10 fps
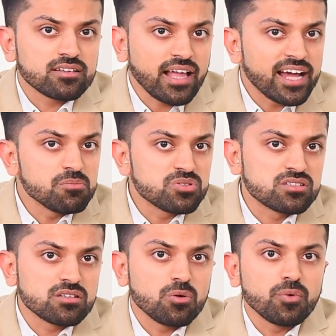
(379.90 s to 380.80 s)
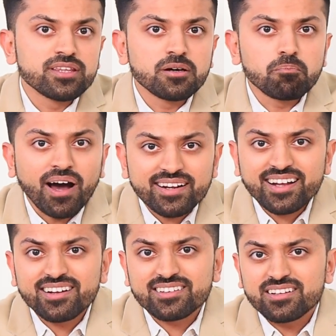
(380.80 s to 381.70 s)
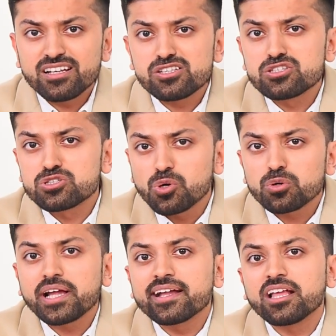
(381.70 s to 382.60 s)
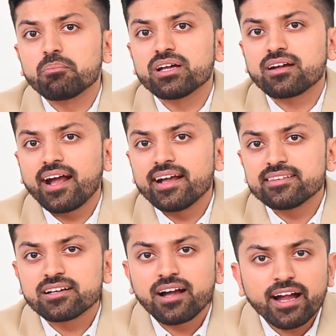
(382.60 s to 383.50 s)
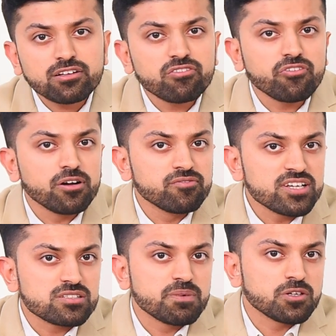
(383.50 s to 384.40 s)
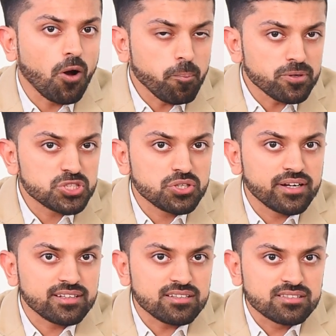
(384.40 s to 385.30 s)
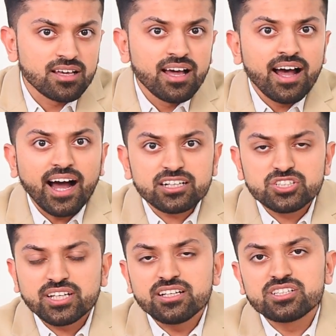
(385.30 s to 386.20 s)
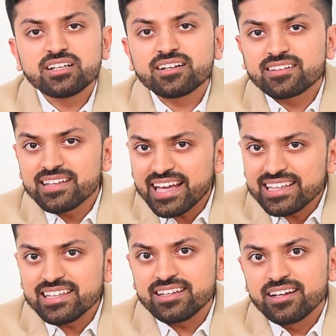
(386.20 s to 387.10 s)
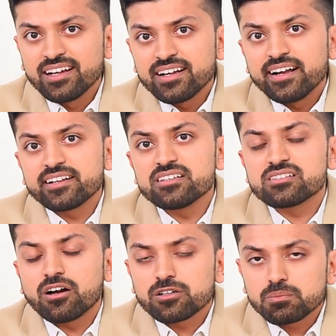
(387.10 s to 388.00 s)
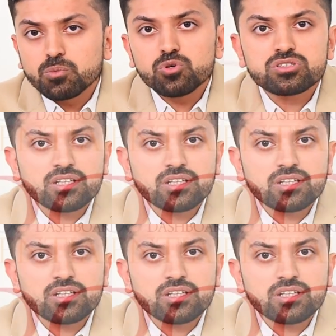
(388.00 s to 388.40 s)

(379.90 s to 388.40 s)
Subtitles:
times when the market is so dynamic and the kind of investment opportunities are changing daily, it is utmost